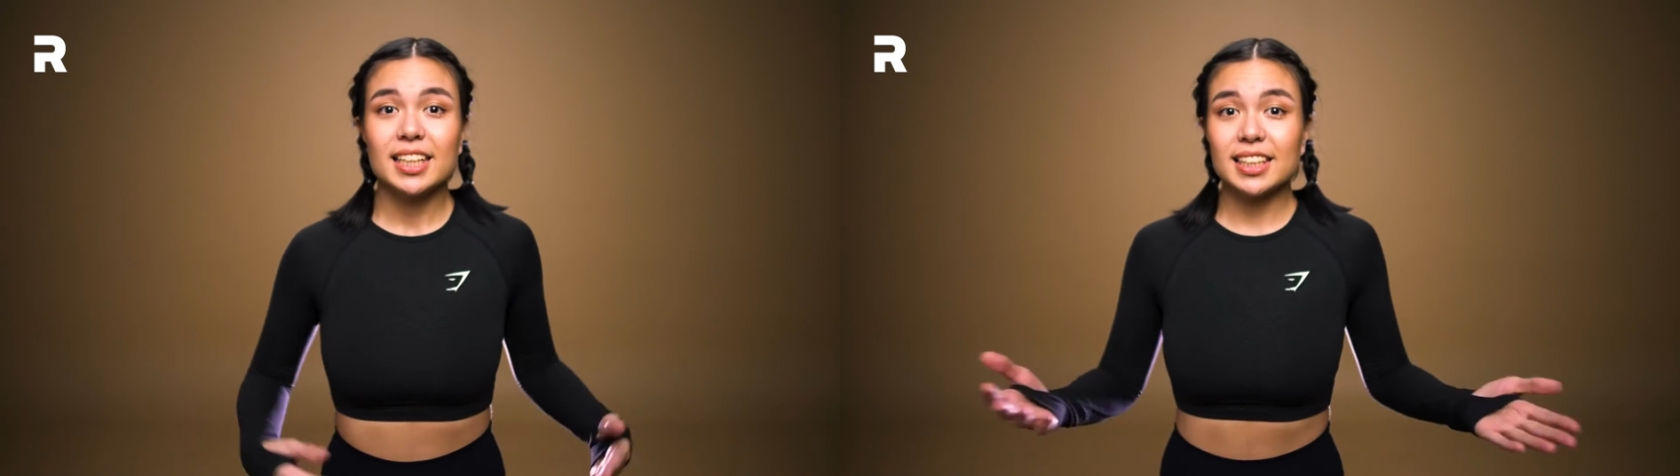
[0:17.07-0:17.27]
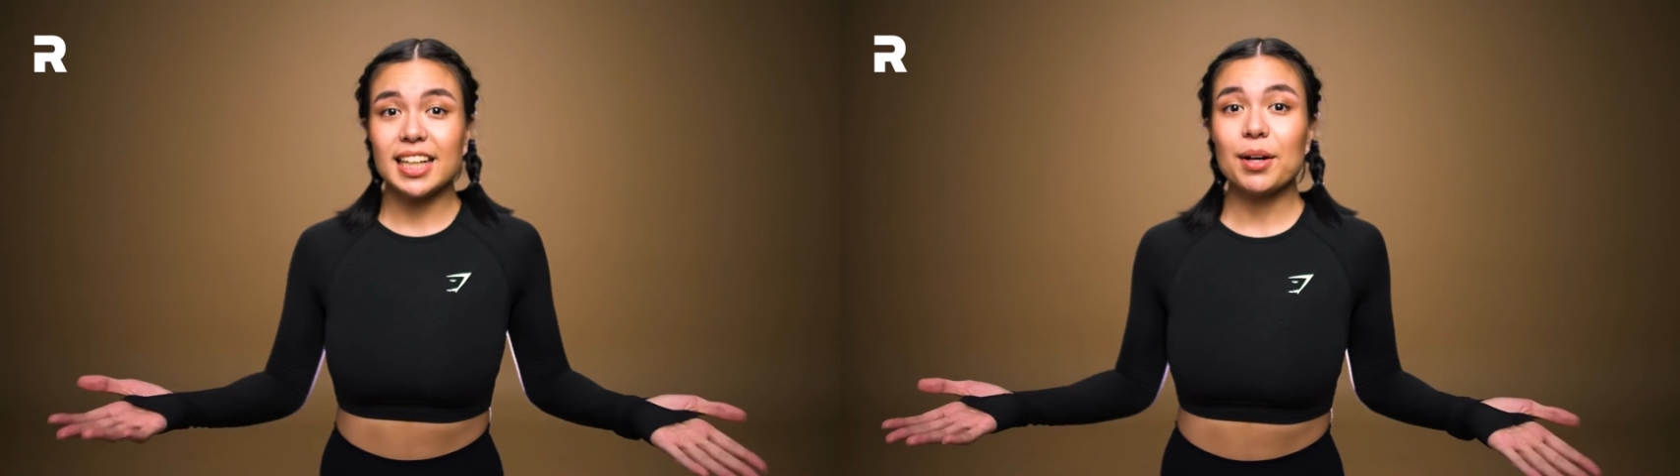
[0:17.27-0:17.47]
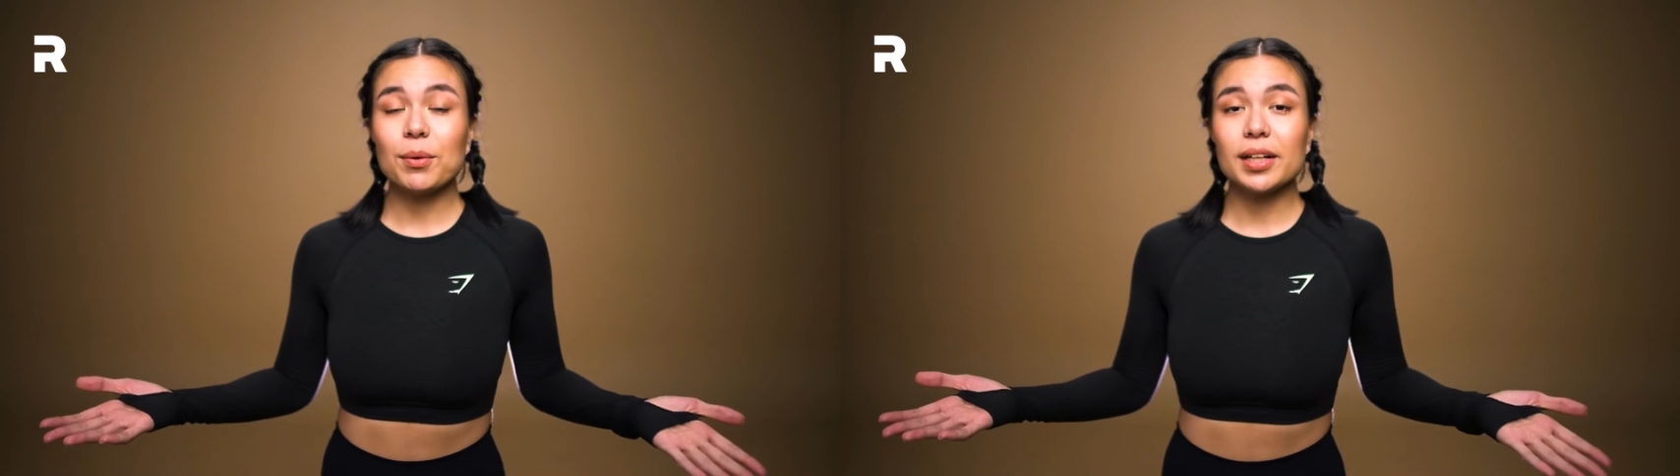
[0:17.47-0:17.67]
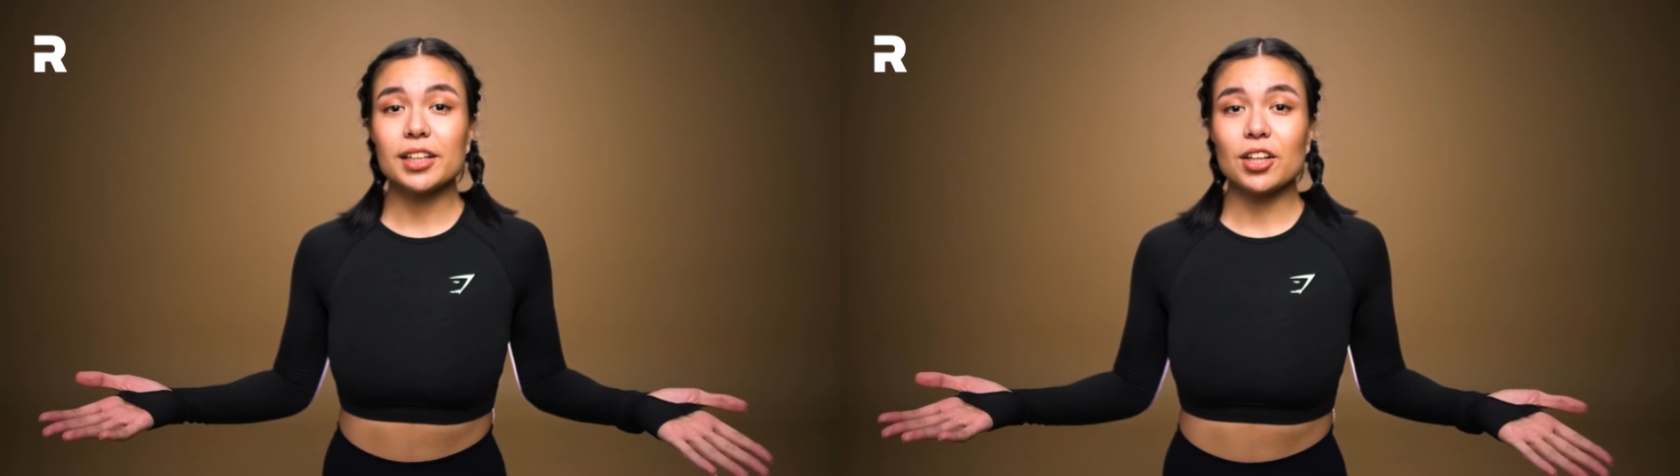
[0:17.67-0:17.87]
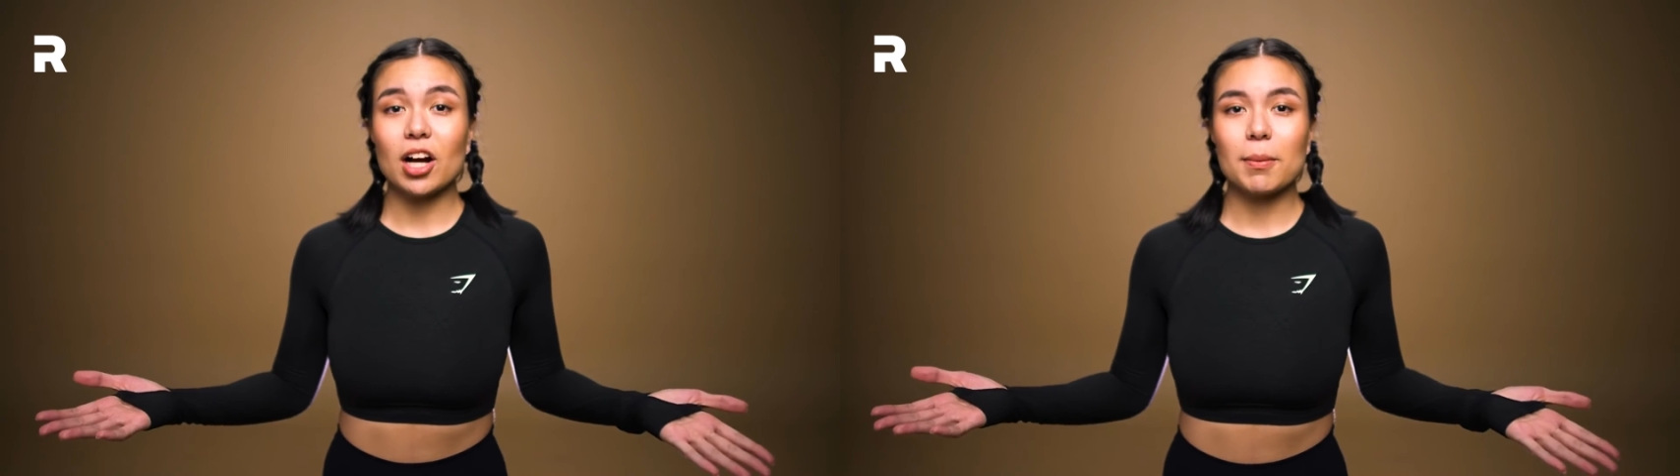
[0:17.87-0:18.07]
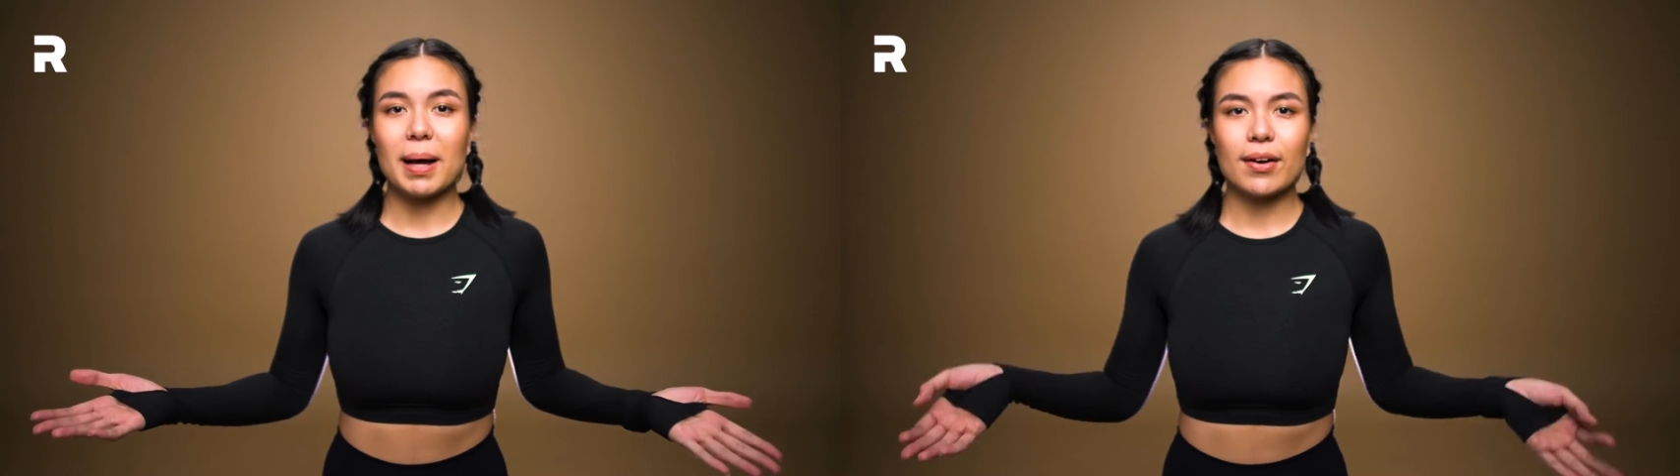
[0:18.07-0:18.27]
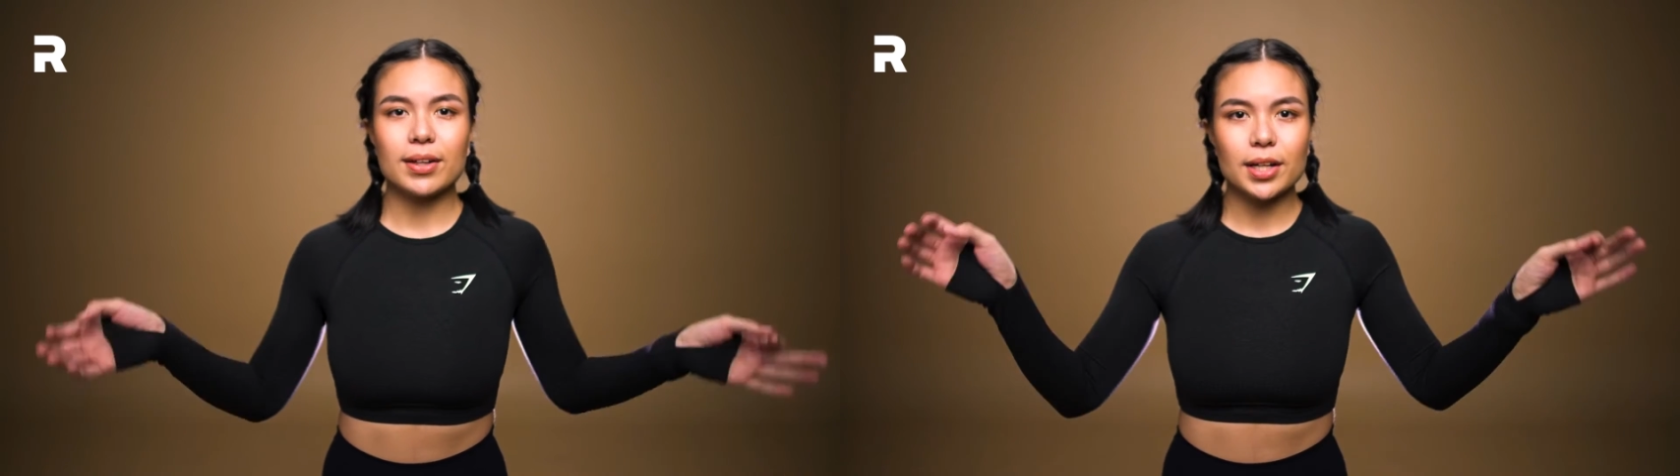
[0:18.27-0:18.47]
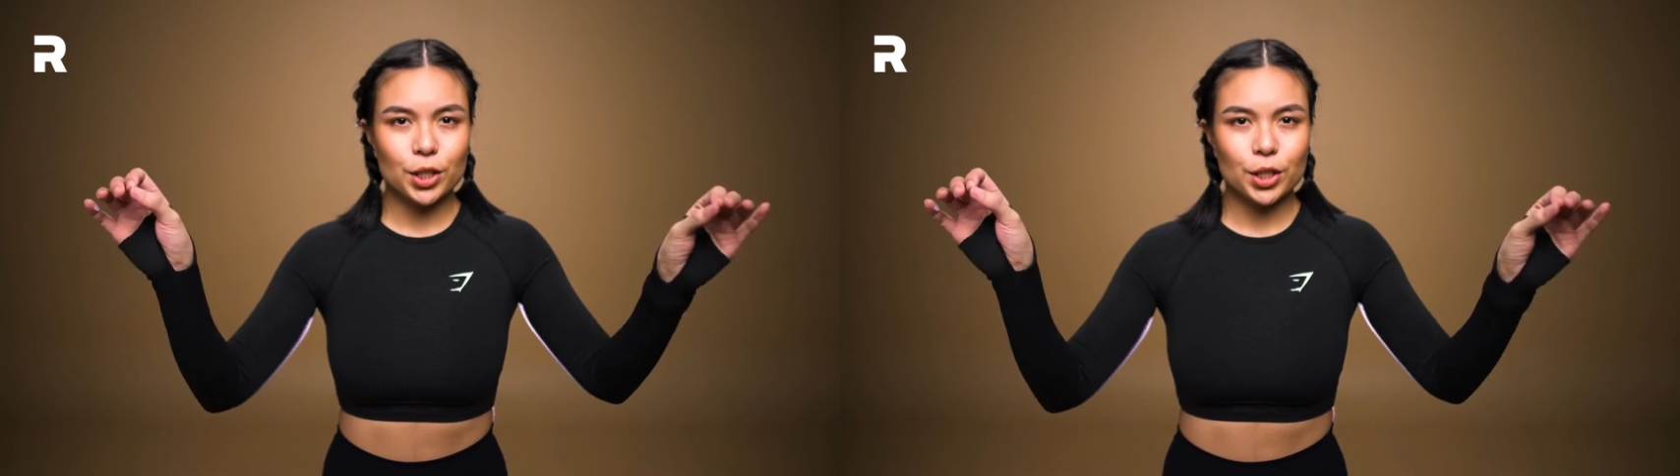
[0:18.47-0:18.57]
Today we're going to talk about